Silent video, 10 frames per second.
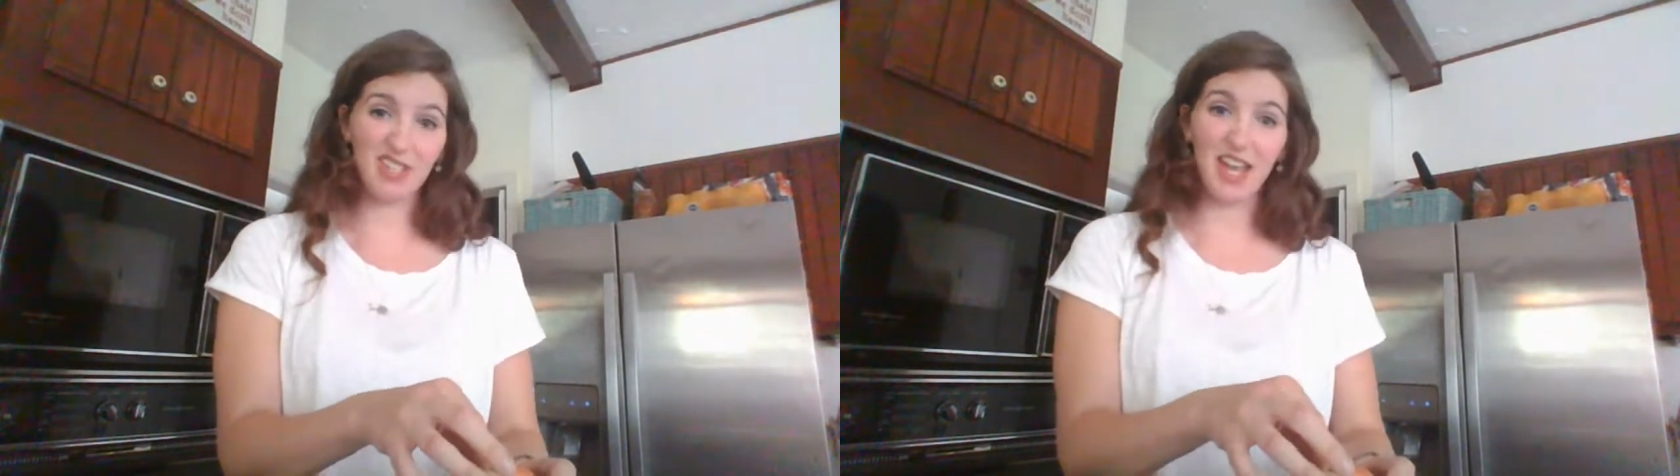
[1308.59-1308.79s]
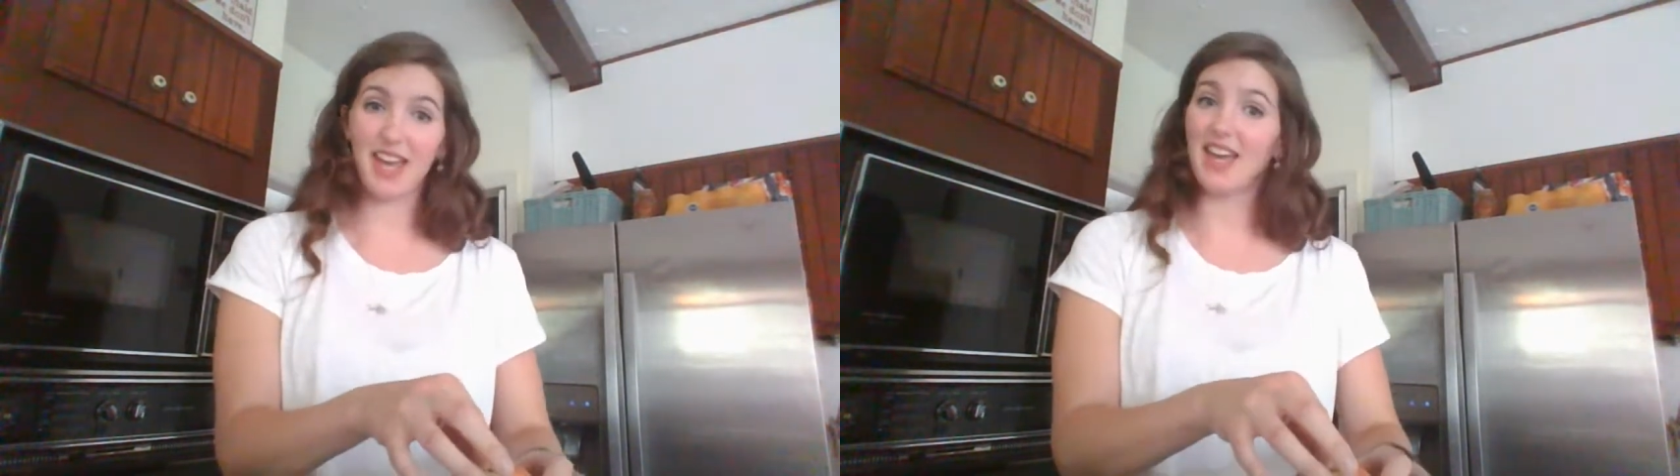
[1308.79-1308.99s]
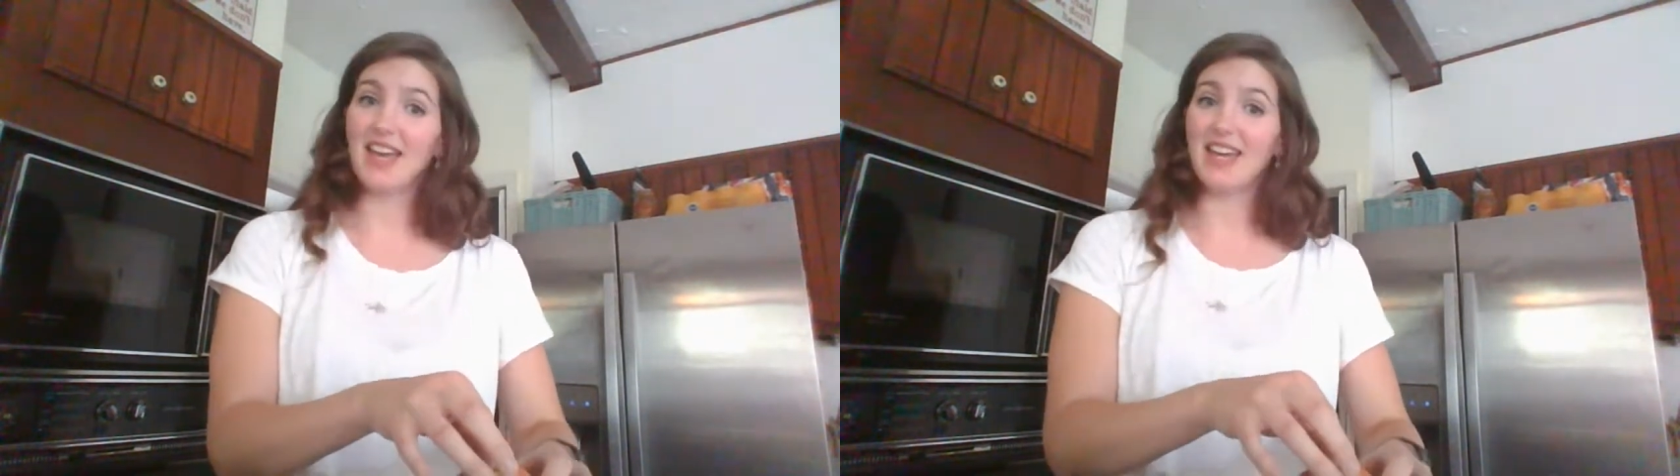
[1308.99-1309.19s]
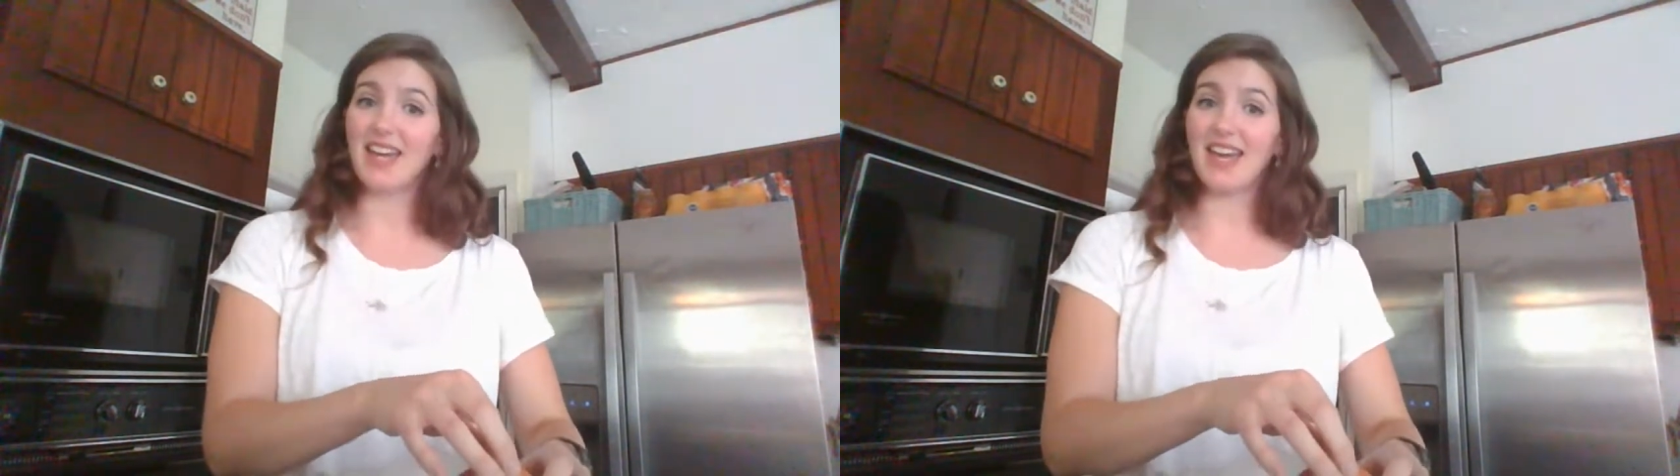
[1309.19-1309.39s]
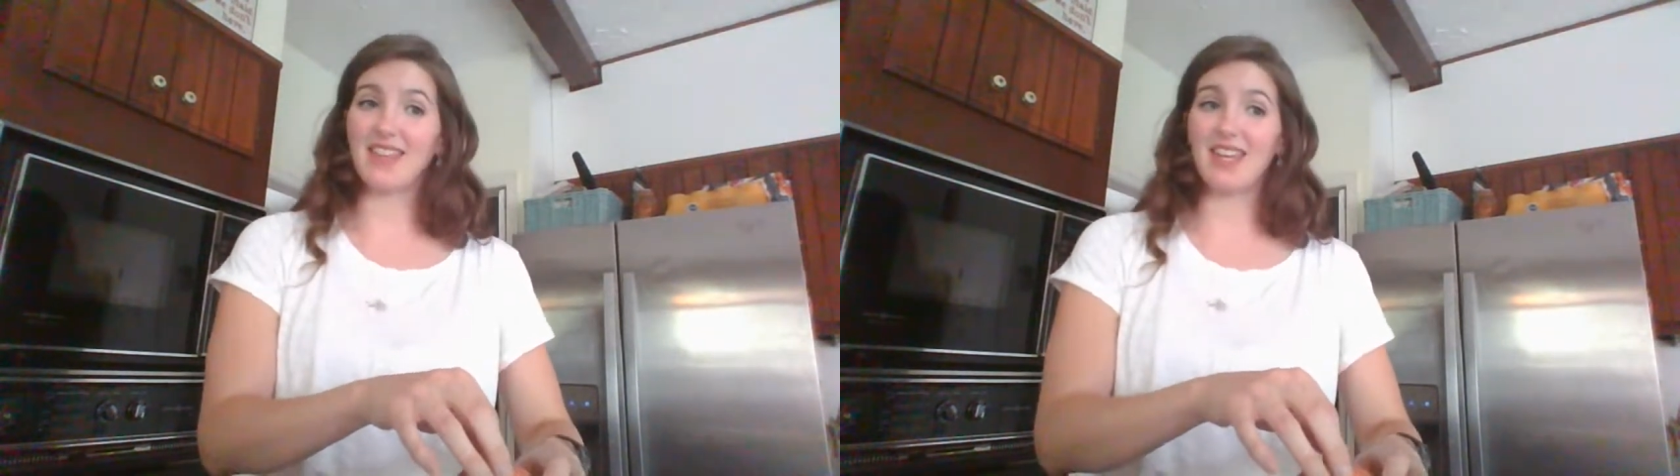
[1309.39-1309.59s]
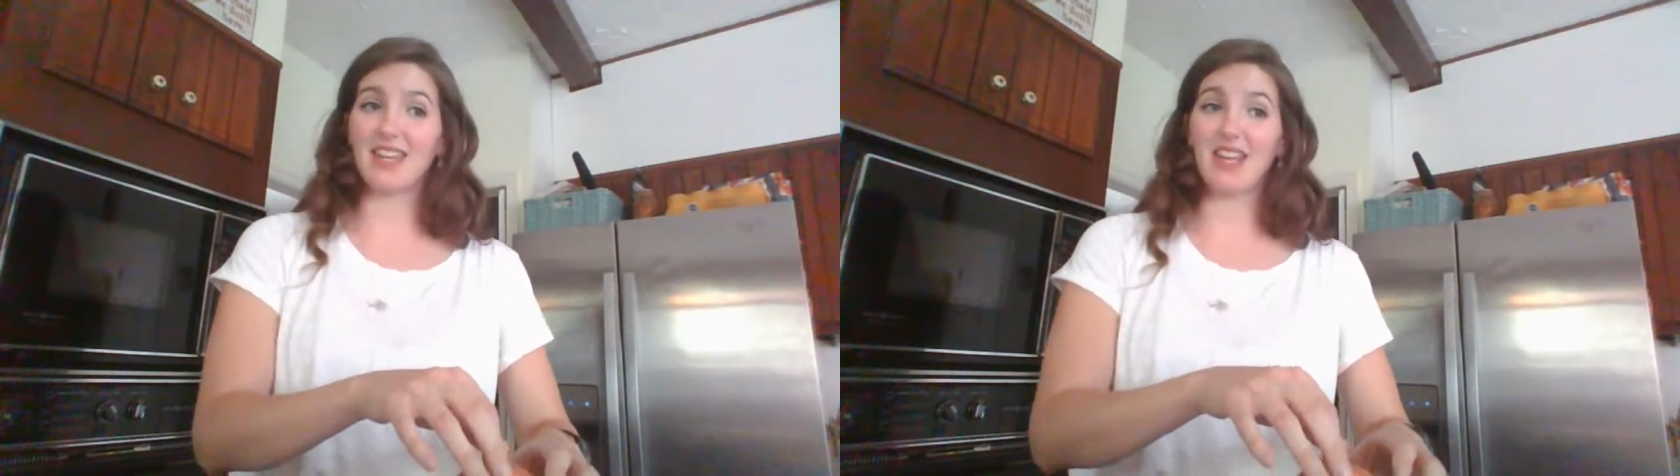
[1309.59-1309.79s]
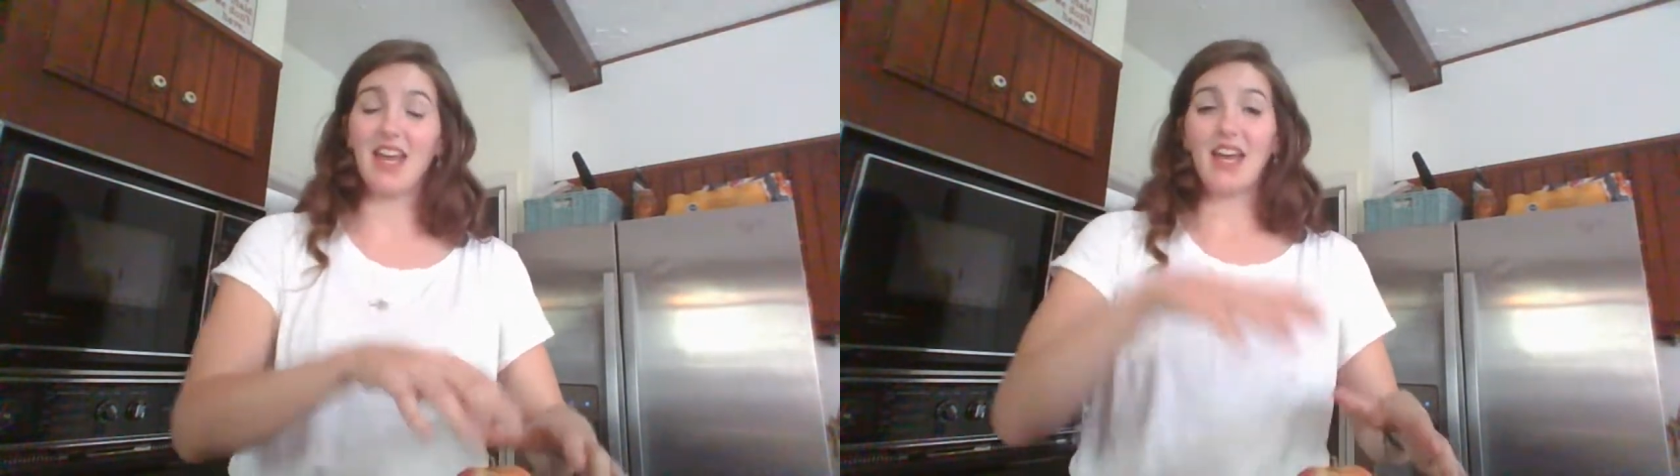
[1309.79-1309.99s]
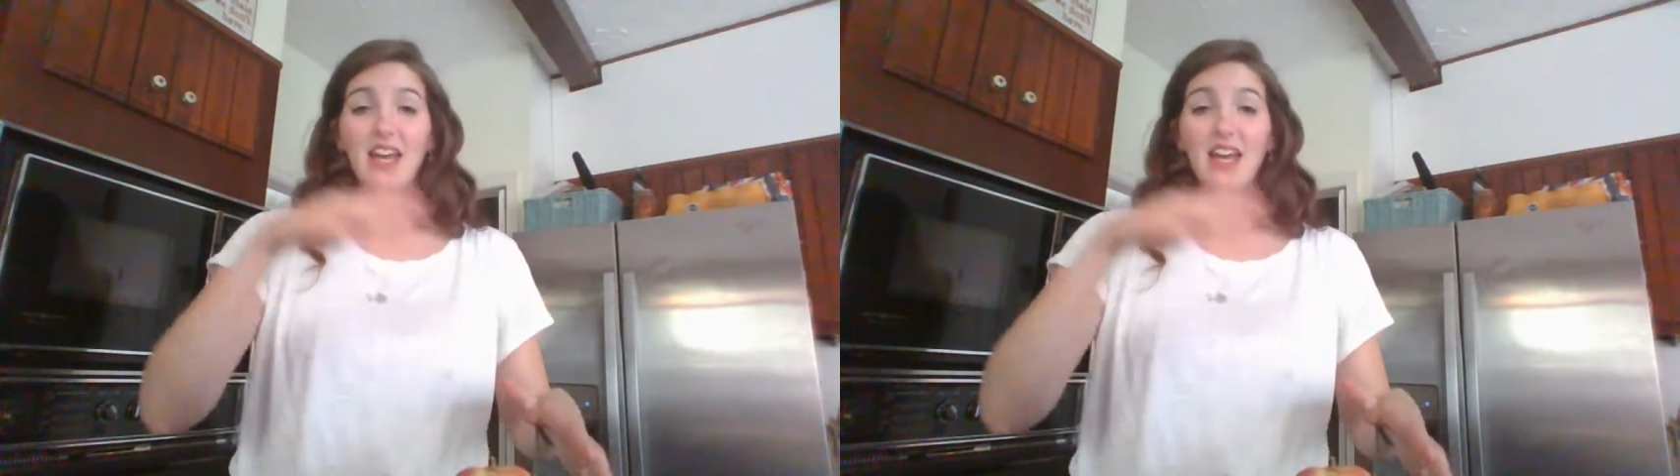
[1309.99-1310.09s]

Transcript: the day and then